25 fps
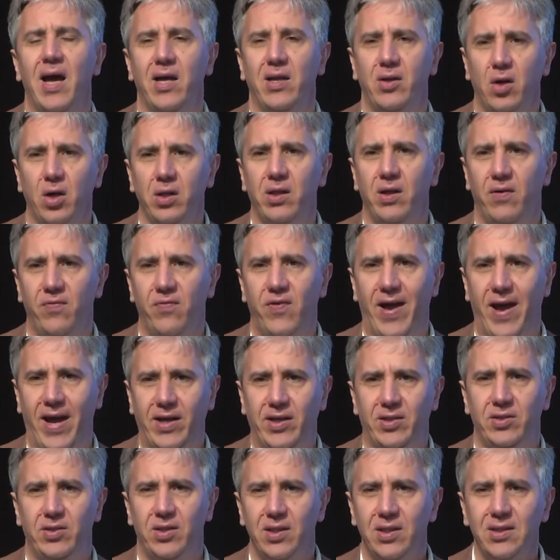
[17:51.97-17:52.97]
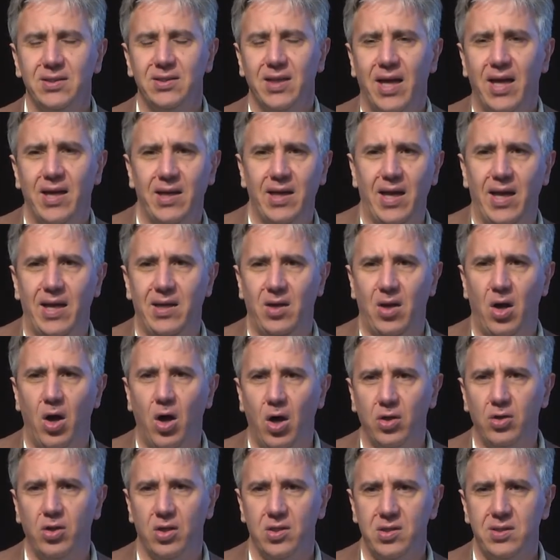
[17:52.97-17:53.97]
and other factors, and
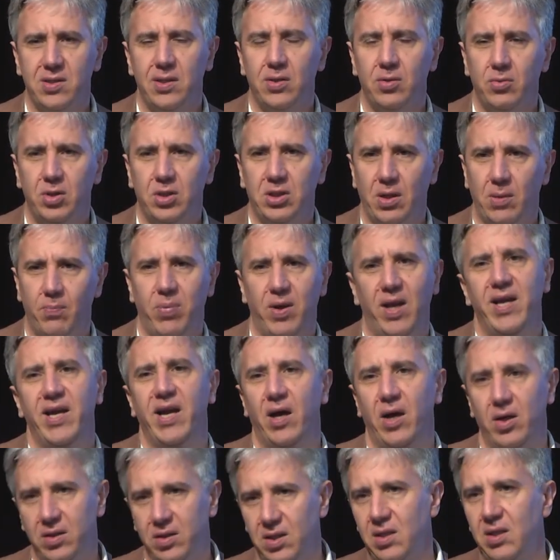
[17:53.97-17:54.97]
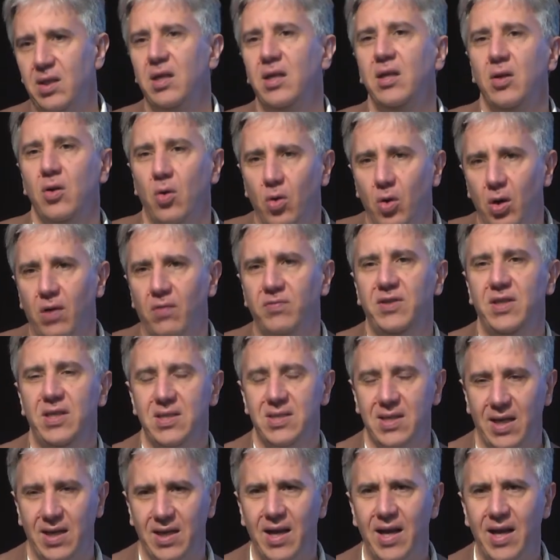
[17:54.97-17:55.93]
how does nutrition play out in all of these.